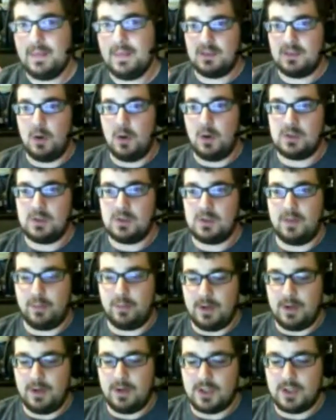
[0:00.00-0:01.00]
most of the
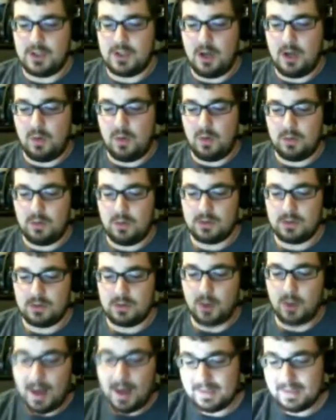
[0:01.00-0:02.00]
pre-show, so I
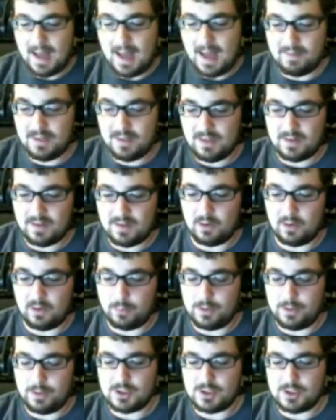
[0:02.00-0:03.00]
didn't have anything on the
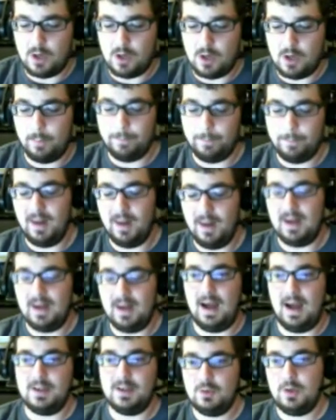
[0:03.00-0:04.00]
pre-show. But I
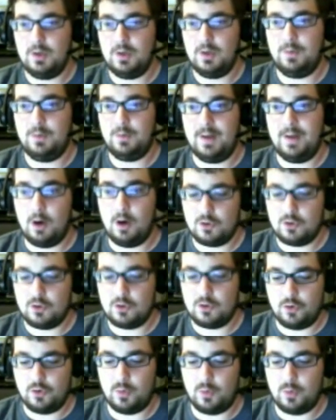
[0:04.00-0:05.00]
do know that R-Truth
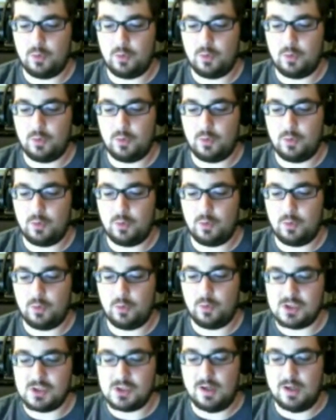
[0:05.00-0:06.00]
went over
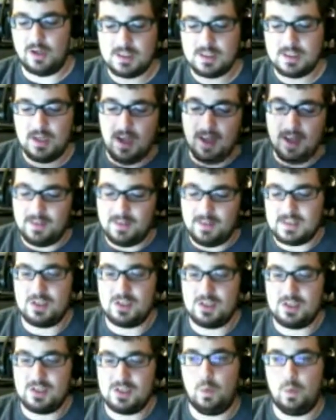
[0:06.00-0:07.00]
Stardust, and the
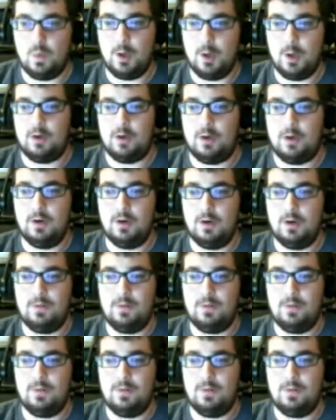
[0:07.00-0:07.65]
Ascension went over